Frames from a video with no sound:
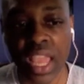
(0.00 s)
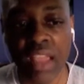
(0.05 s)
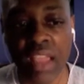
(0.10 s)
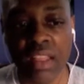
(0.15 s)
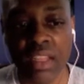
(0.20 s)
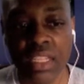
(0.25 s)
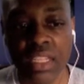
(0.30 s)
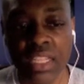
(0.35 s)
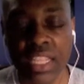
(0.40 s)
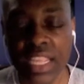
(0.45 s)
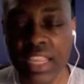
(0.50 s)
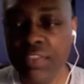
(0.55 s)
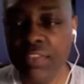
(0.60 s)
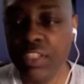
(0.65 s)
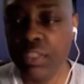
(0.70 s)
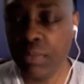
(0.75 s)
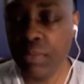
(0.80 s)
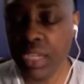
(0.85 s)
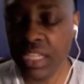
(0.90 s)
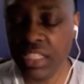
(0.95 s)

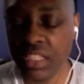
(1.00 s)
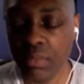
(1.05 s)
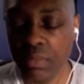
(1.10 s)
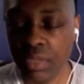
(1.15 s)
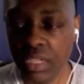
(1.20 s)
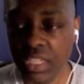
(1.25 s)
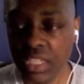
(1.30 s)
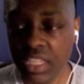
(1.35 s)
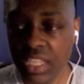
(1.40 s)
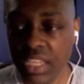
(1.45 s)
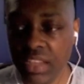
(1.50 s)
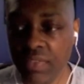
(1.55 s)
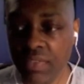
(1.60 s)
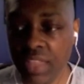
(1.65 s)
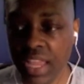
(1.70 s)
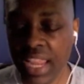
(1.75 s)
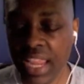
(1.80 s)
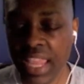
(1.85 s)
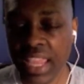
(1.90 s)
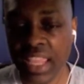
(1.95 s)
leaves me to believe
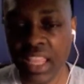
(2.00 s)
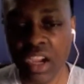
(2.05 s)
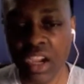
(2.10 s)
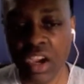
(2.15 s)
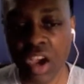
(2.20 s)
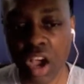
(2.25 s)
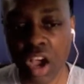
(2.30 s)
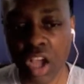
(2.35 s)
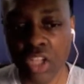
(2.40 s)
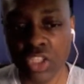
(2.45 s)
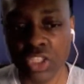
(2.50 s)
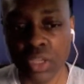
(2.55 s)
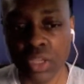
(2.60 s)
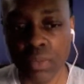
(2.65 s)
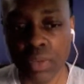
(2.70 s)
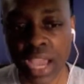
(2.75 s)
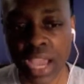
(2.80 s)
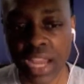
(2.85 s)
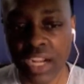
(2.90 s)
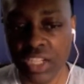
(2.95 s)
that it can cause
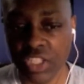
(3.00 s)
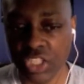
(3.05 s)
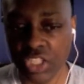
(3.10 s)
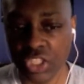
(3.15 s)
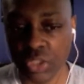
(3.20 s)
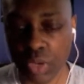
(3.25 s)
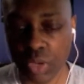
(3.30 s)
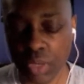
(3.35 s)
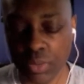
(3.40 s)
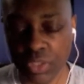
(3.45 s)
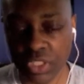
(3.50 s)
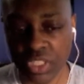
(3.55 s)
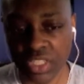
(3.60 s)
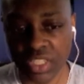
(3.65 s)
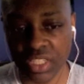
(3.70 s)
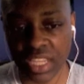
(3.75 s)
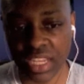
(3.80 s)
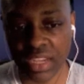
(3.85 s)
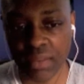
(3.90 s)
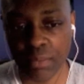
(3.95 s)
some kind of
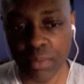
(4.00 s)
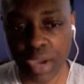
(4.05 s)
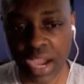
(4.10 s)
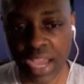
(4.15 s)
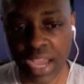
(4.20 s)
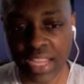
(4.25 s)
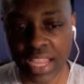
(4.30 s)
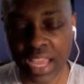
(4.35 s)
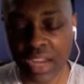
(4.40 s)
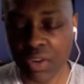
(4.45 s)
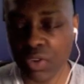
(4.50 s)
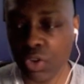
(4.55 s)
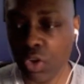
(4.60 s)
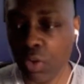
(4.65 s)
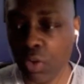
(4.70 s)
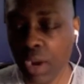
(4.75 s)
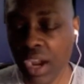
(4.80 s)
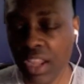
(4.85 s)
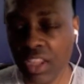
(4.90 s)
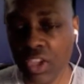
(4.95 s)
disruption in the body. I don't know
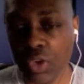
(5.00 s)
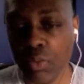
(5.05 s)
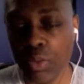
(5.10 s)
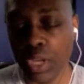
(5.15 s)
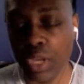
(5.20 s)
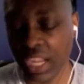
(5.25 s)
about you, but